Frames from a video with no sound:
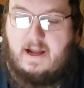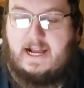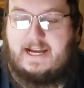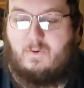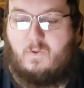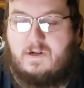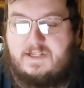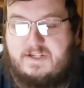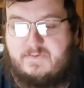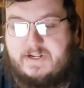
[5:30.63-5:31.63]
I got one
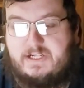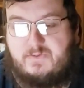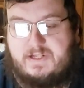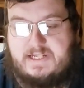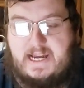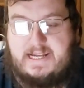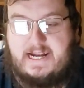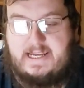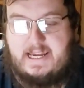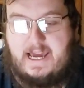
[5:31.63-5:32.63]
switch was ten
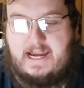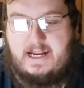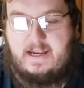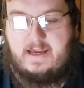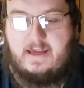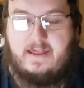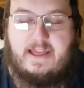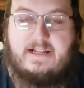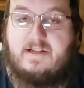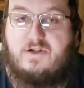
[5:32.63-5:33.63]
ninety-nine.
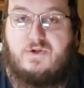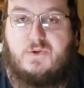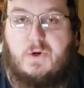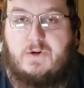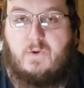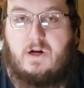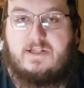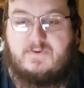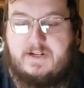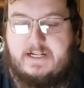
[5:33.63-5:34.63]
That's a two twenty wall
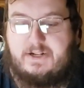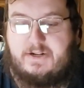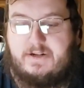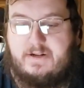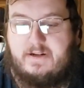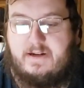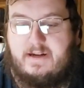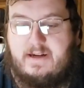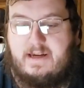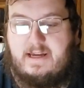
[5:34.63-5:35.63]
switch,
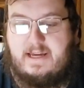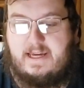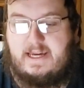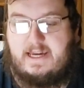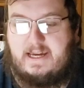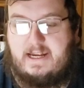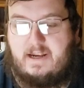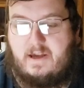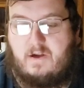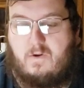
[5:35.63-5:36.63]

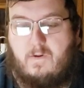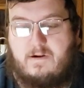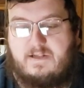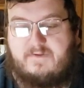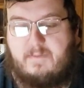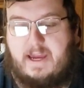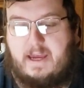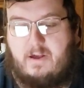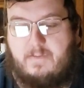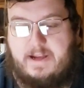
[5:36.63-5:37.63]
and cords for my
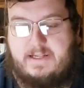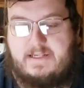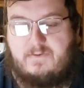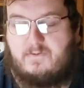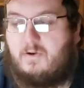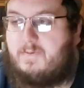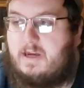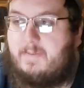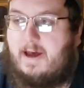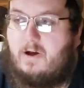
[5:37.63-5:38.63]
elements run me
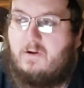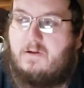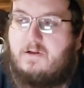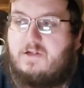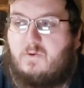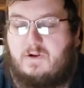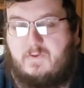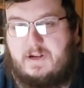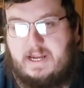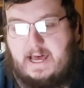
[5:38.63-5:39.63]
about
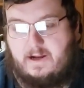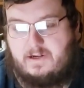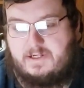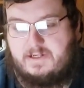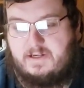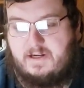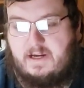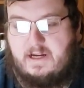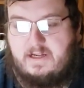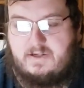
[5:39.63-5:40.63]
twenty-one dollars.
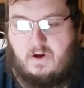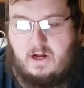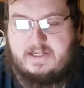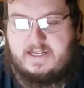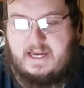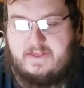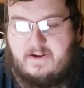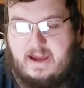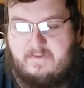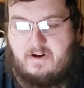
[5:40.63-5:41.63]
So
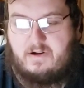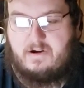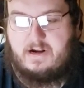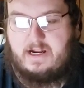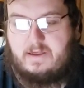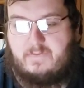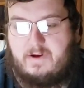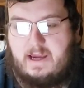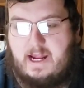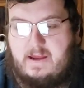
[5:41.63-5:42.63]
altogether, I have one hundred
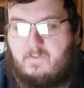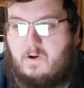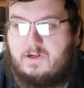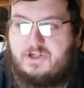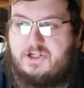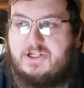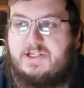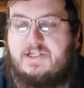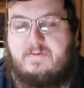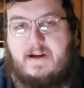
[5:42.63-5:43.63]
eighty-three dollars and eighty-one cents
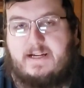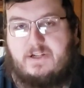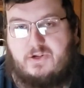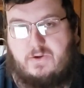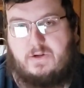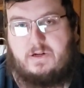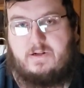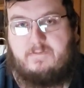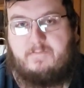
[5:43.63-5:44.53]
just in my controller.